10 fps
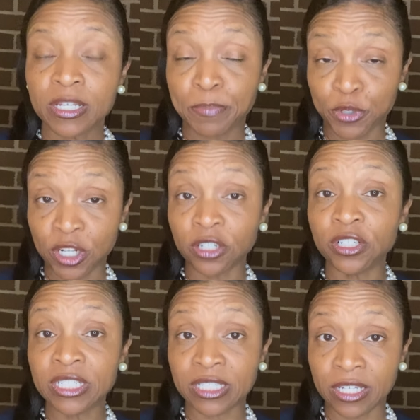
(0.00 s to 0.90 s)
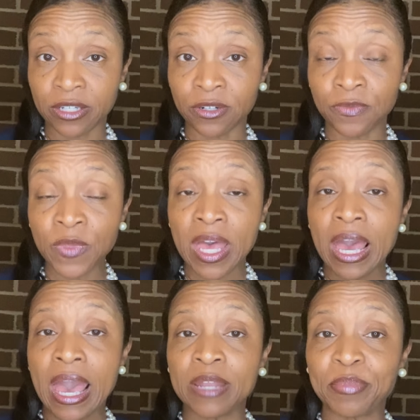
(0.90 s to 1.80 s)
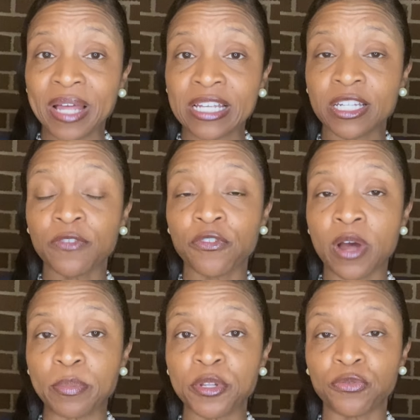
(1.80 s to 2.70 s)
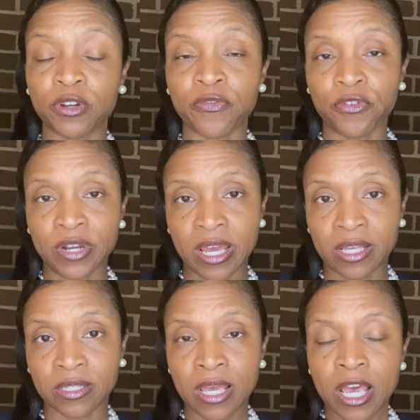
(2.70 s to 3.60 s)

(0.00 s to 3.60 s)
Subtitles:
particularly steel, and plastic for up to 3 to 4 days.